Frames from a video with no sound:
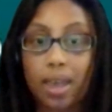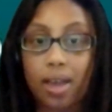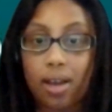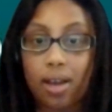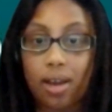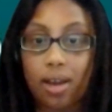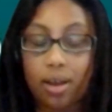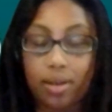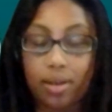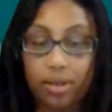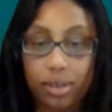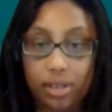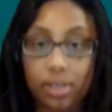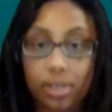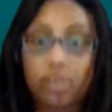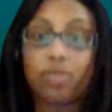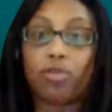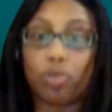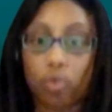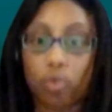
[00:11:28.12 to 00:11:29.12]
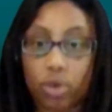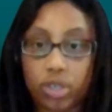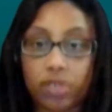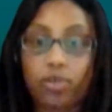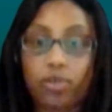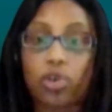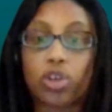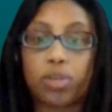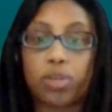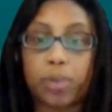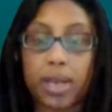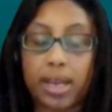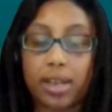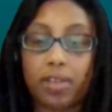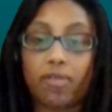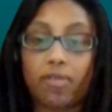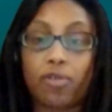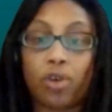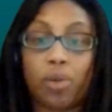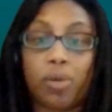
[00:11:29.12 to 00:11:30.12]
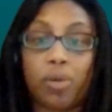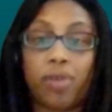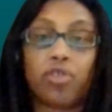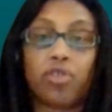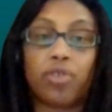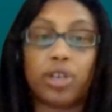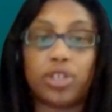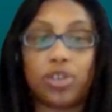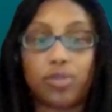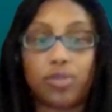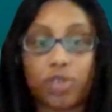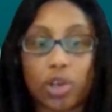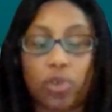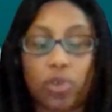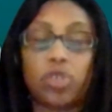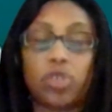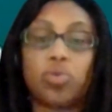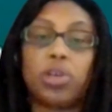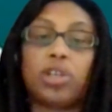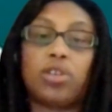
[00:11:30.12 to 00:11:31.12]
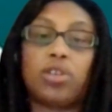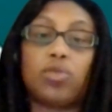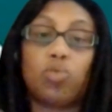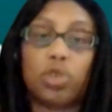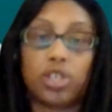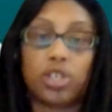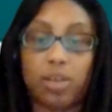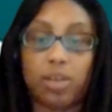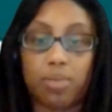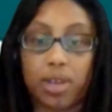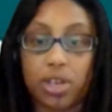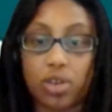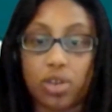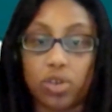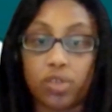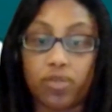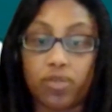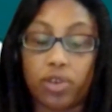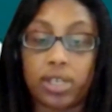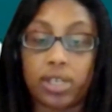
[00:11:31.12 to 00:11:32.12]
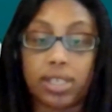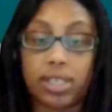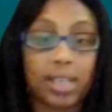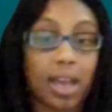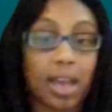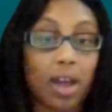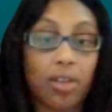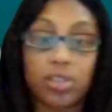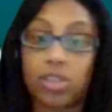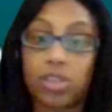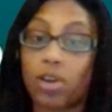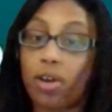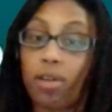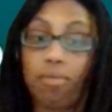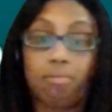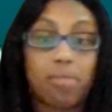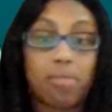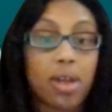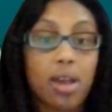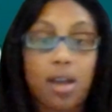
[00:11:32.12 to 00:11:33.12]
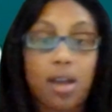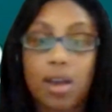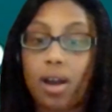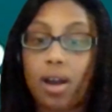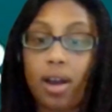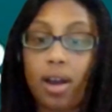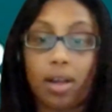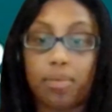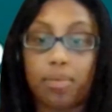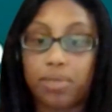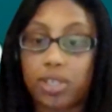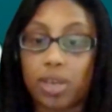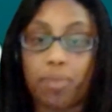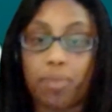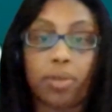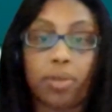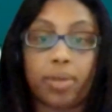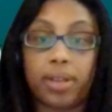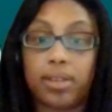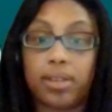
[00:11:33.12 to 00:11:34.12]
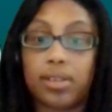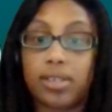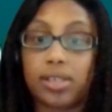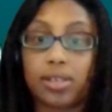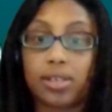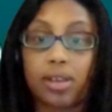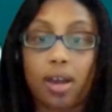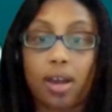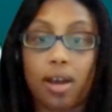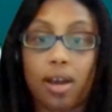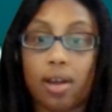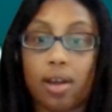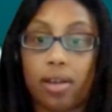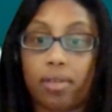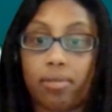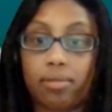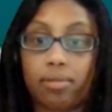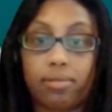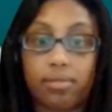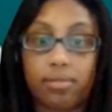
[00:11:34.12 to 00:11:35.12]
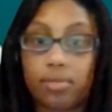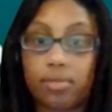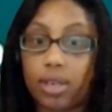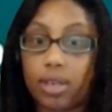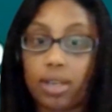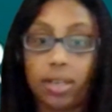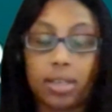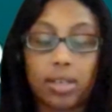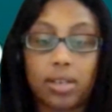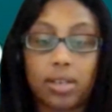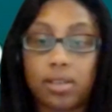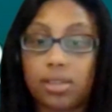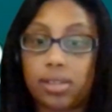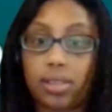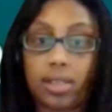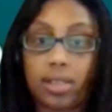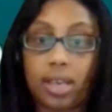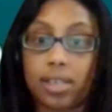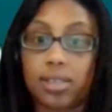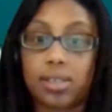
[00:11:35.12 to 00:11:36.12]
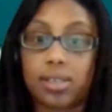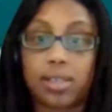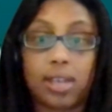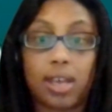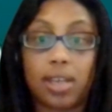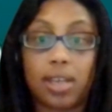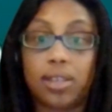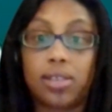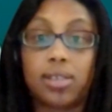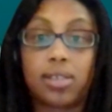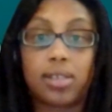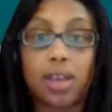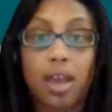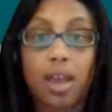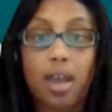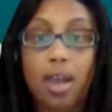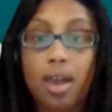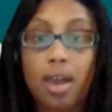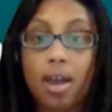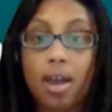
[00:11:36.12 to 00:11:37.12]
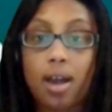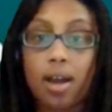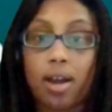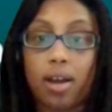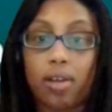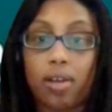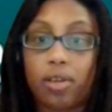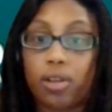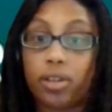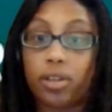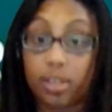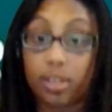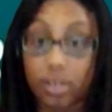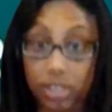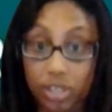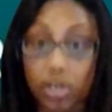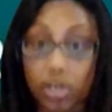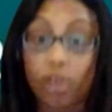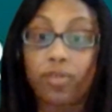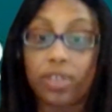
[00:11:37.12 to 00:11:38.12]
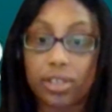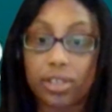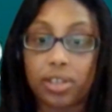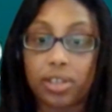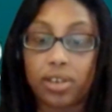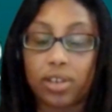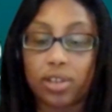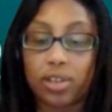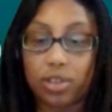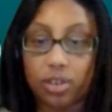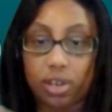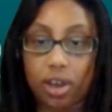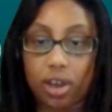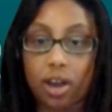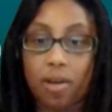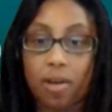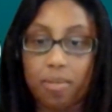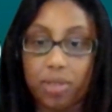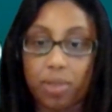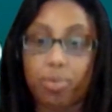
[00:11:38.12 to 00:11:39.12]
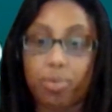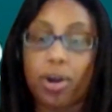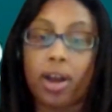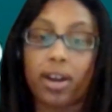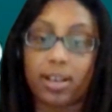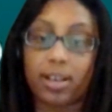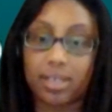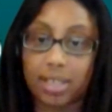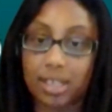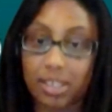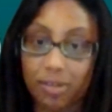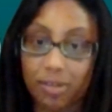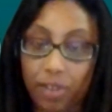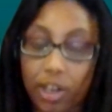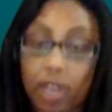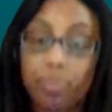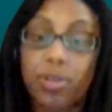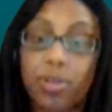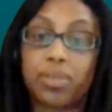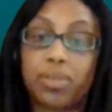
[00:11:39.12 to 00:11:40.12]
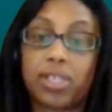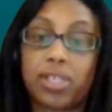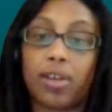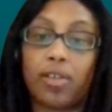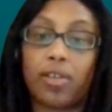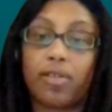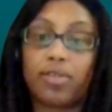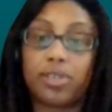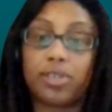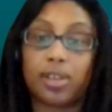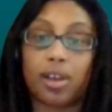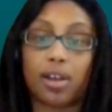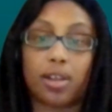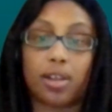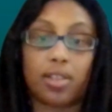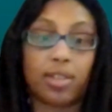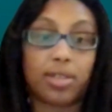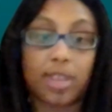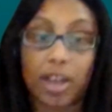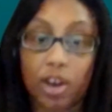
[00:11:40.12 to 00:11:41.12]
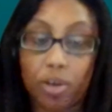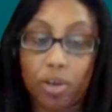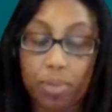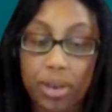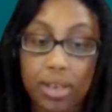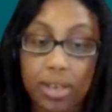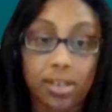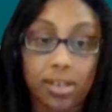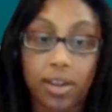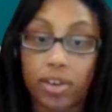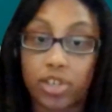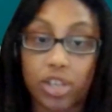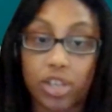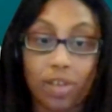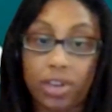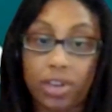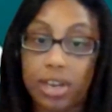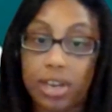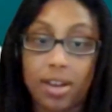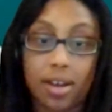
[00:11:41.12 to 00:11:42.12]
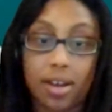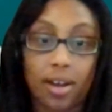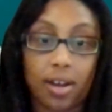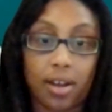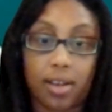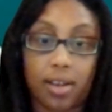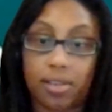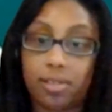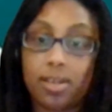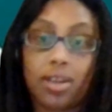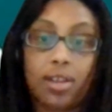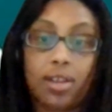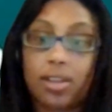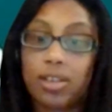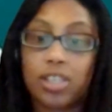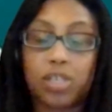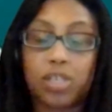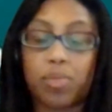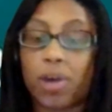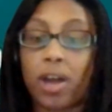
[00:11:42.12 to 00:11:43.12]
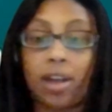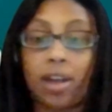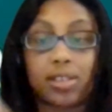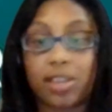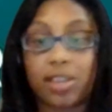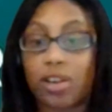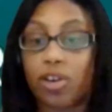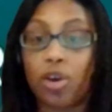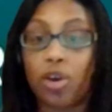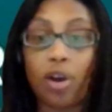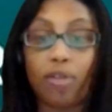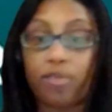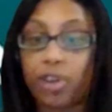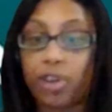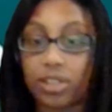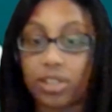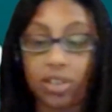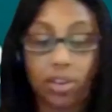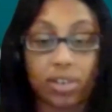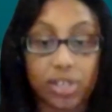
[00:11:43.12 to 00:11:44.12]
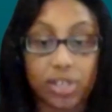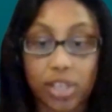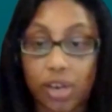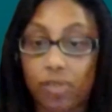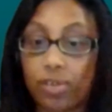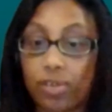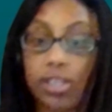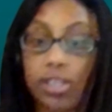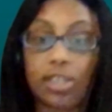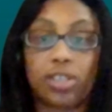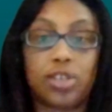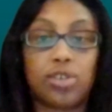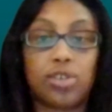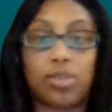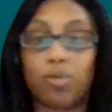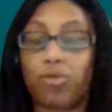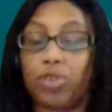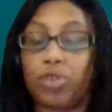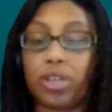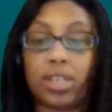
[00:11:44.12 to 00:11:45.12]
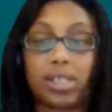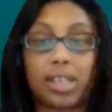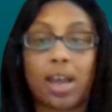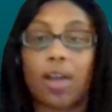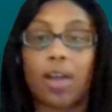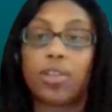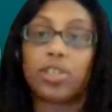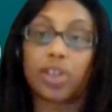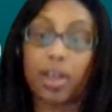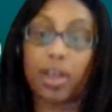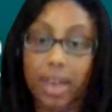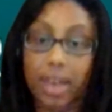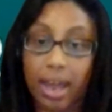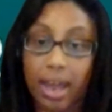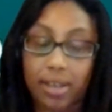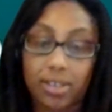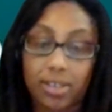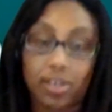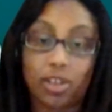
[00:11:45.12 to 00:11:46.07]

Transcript: Uh, the rewards, of course, being in the form of the Rejuve tokens, which, which can be used for discounts on um, supplements, uh, test kits, uh, the service, the the um, the products that develop themselves, uh, the therapies, longevity uh, spas that are offering certain services, use them for discounts on that.